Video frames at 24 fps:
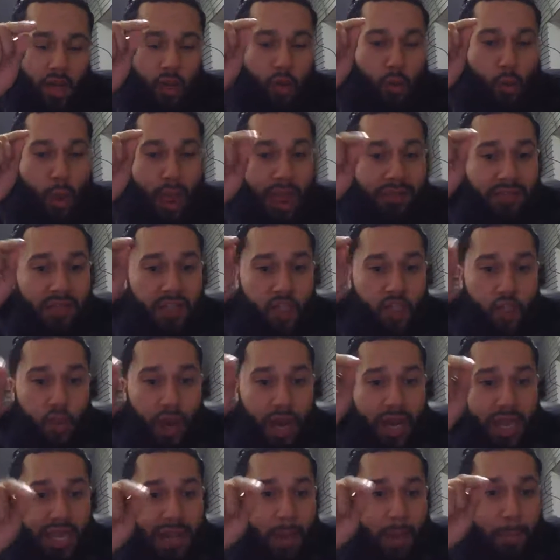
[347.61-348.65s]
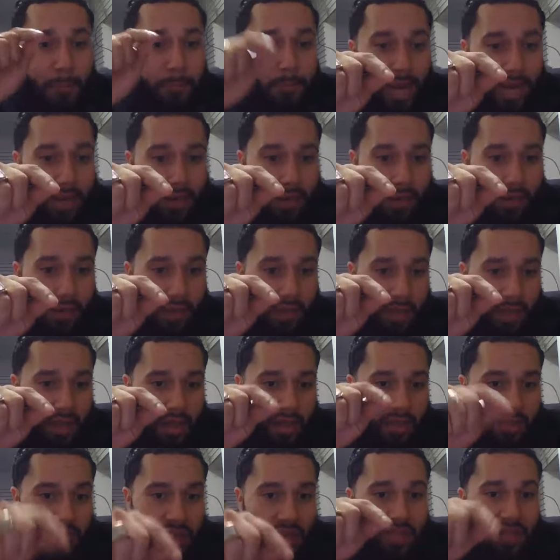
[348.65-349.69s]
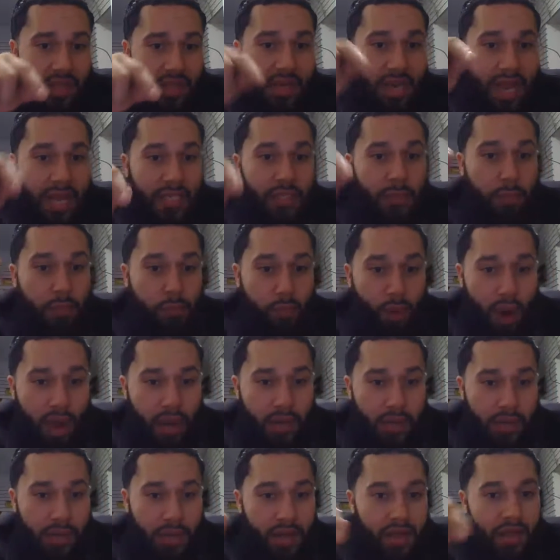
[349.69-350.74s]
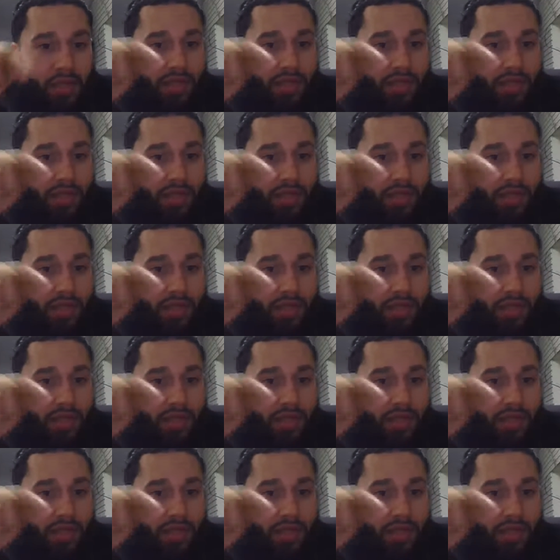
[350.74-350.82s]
You have to try to get better than the next product,